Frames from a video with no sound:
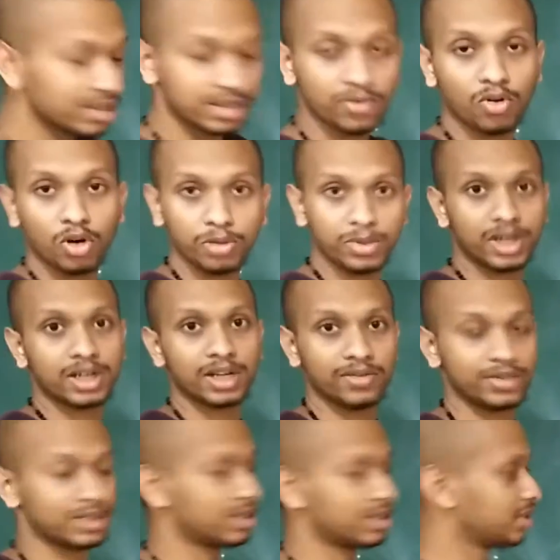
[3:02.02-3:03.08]
increase the
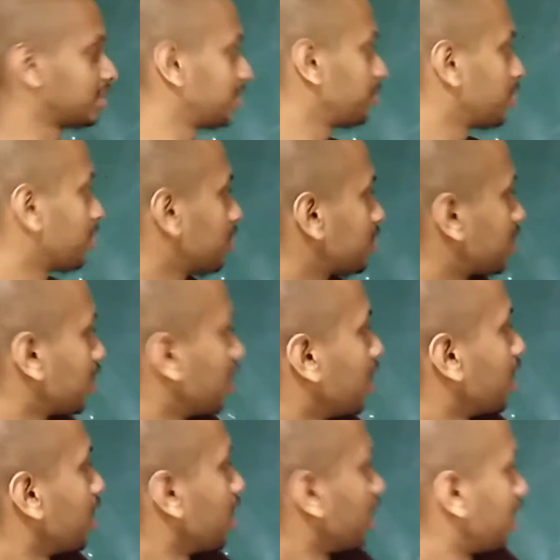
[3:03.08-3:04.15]
volumetric efficiency
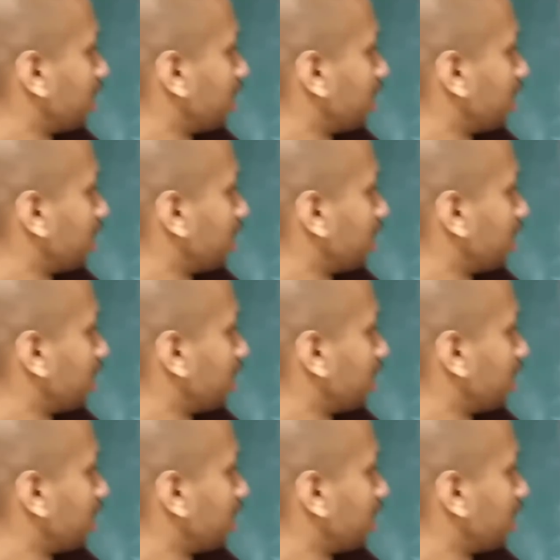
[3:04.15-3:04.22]
because